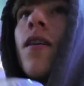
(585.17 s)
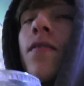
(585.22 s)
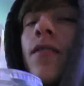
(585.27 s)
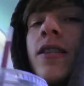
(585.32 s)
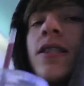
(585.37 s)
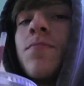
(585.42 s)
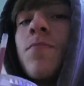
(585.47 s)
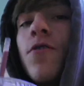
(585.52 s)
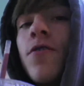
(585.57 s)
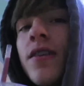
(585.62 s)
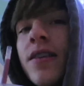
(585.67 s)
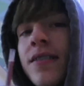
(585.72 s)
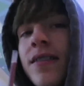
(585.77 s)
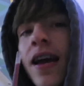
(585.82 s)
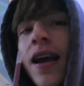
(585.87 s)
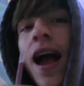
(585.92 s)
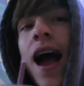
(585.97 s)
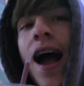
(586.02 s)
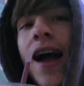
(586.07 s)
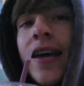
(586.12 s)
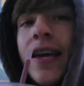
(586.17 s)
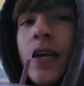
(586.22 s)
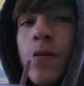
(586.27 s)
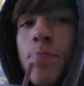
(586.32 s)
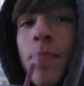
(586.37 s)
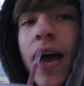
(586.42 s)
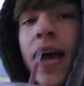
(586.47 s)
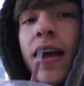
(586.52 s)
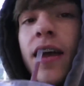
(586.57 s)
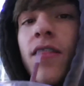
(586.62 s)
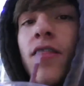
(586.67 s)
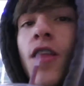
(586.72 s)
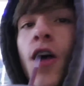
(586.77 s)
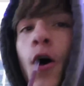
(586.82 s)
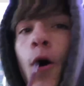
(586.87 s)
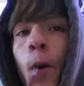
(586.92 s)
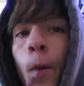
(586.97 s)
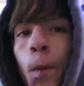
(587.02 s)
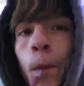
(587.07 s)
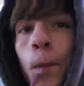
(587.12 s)
The smoothie's like high key banging
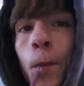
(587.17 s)
though.